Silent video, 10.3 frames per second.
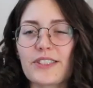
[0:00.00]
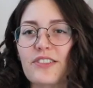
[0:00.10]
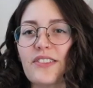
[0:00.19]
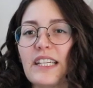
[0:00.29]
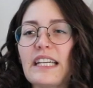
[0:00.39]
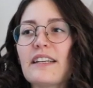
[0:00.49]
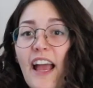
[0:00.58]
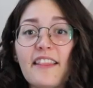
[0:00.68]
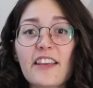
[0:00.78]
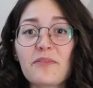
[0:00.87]
interested.
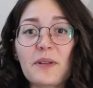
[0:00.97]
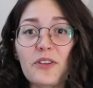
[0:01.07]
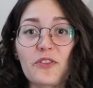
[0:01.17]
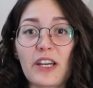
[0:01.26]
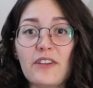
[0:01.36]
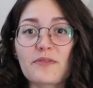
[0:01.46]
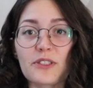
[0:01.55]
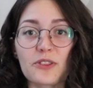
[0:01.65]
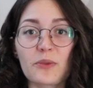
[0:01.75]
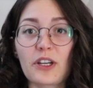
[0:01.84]
And they've been great
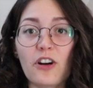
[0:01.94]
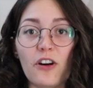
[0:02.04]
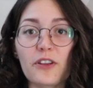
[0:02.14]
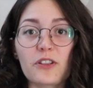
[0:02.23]
for storing all the